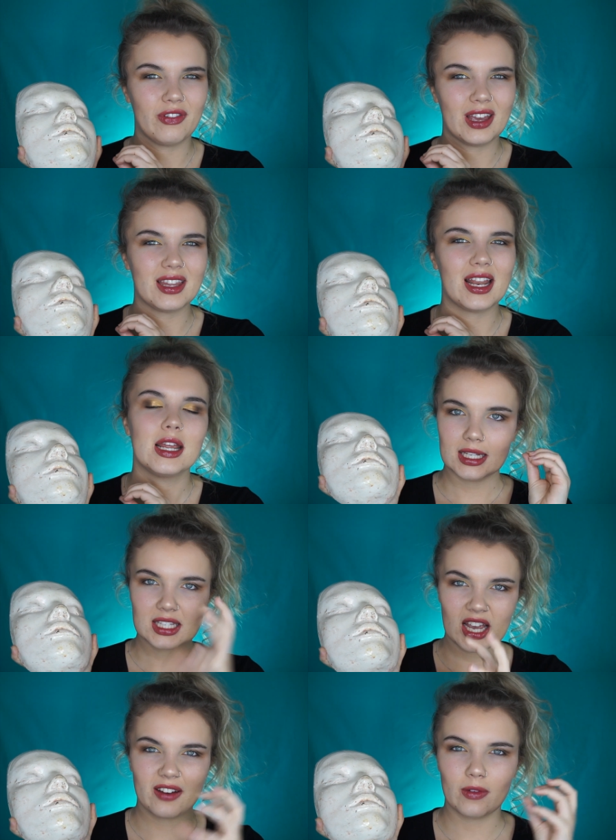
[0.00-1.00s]
found that it's
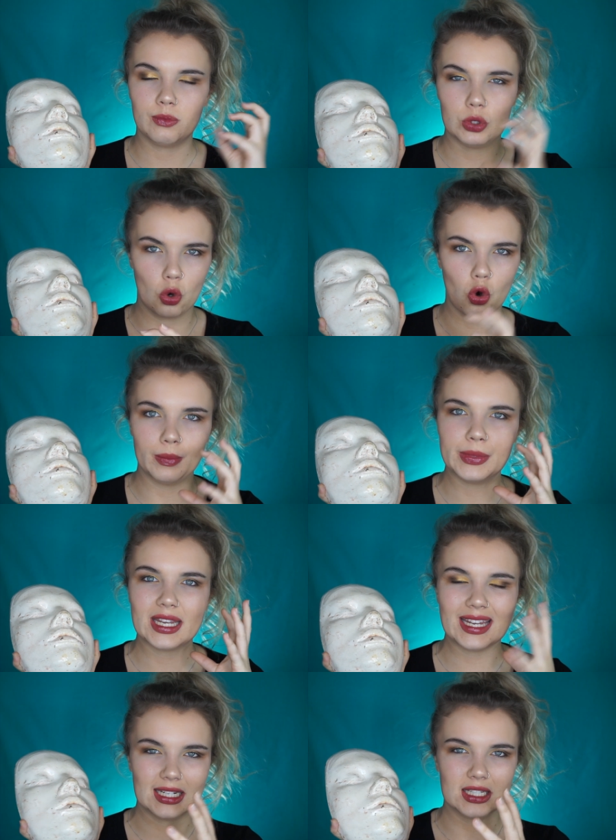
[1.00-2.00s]
kind of absorbed
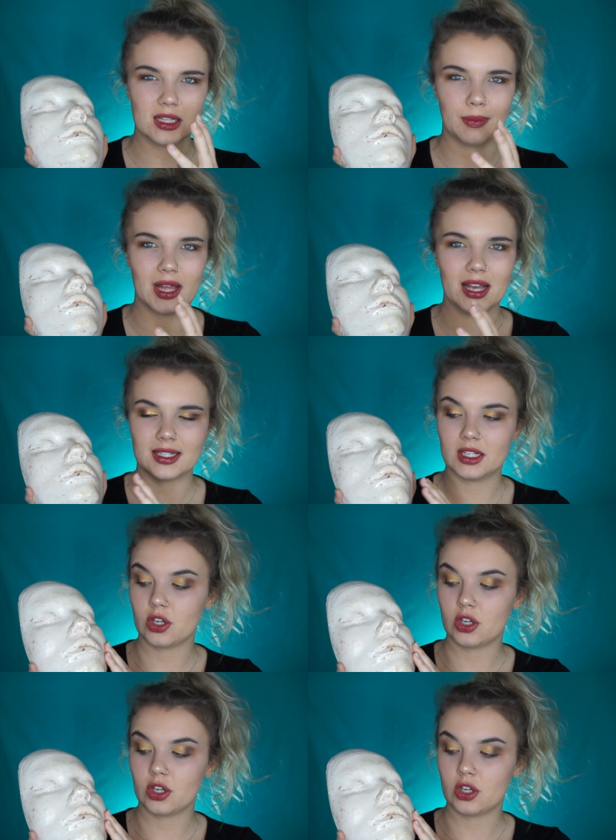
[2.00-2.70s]
into the plaster.